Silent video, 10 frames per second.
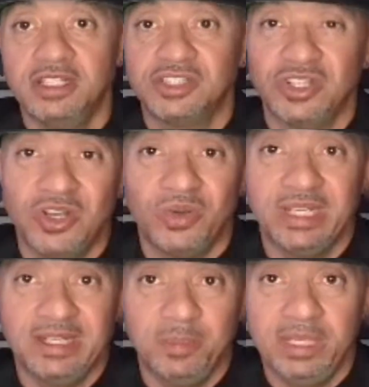so you don't
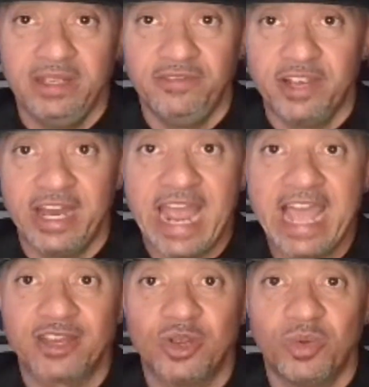need to be very
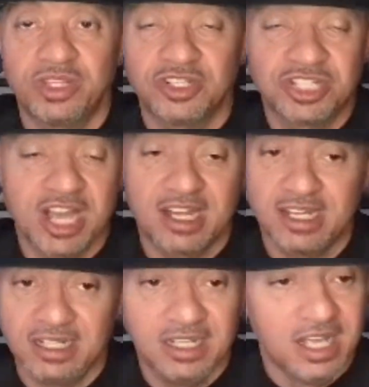accurate with your
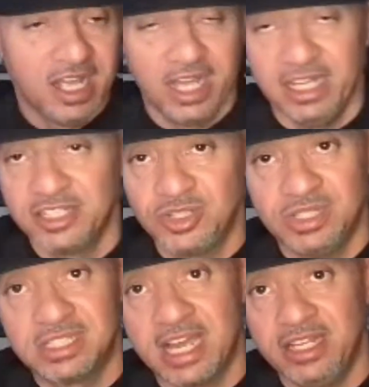shotgun unless you
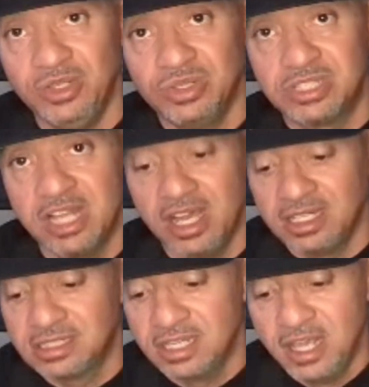decide to use
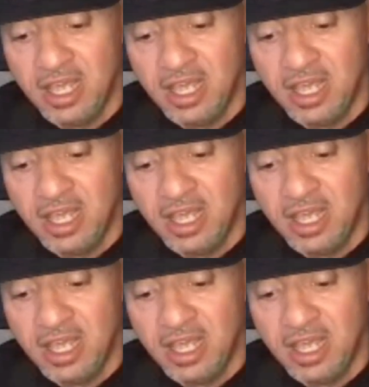slugs.